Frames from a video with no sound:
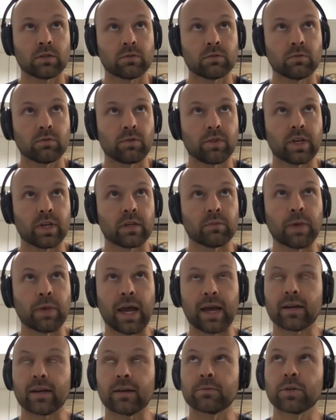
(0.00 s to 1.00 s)
thinking
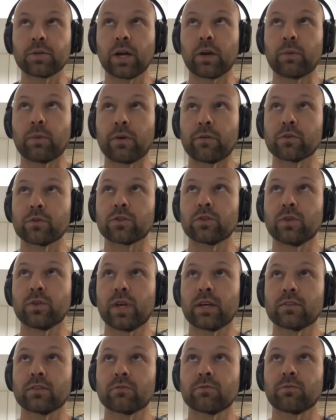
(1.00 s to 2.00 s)
back, I'm trying to remember if it was
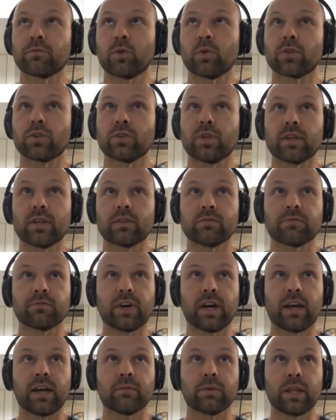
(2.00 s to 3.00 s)
2004 or
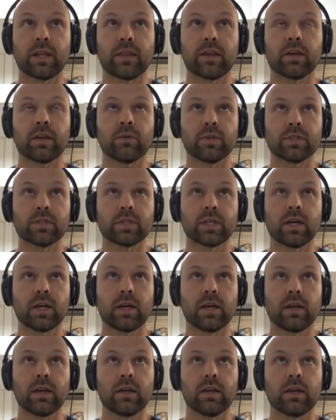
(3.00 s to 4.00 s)
2005, but I think it was
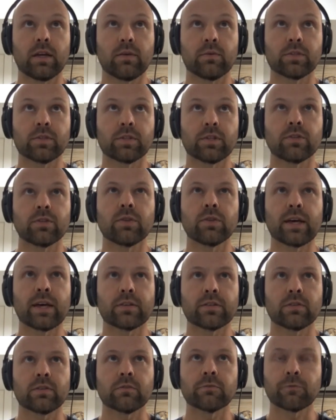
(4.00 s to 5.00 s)
the
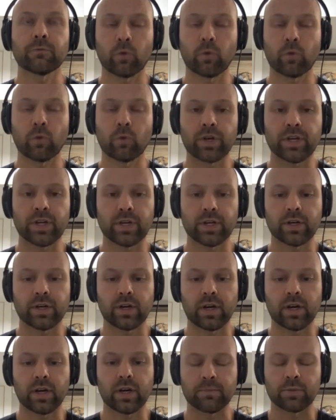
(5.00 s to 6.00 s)
2004
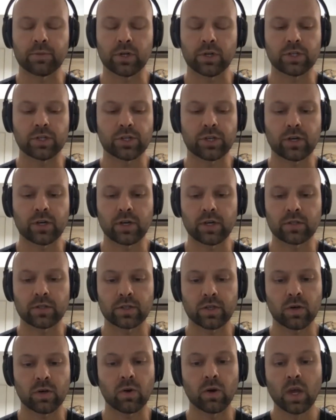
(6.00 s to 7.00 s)
year, I'm pretty sure. And
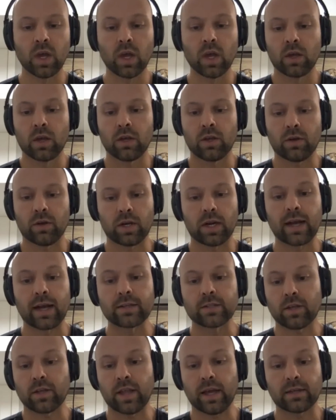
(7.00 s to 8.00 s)
so,
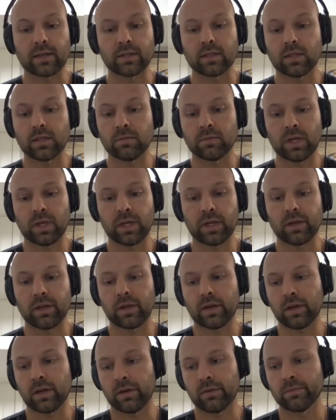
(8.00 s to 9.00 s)
guys on that team like
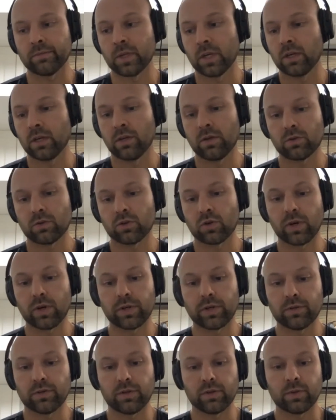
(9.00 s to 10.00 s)
Troy
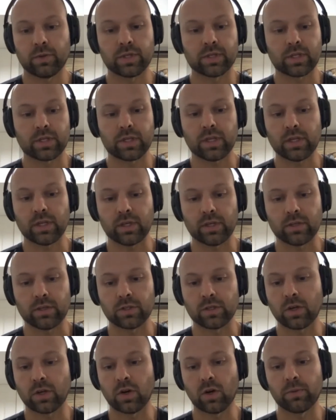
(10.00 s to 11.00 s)
Tulowitzki and
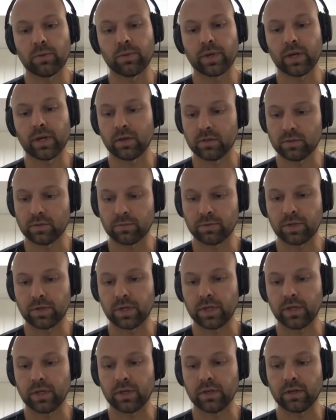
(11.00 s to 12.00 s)
Jacoby
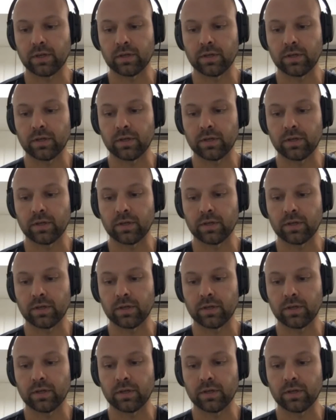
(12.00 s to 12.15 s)
Ellsbury, and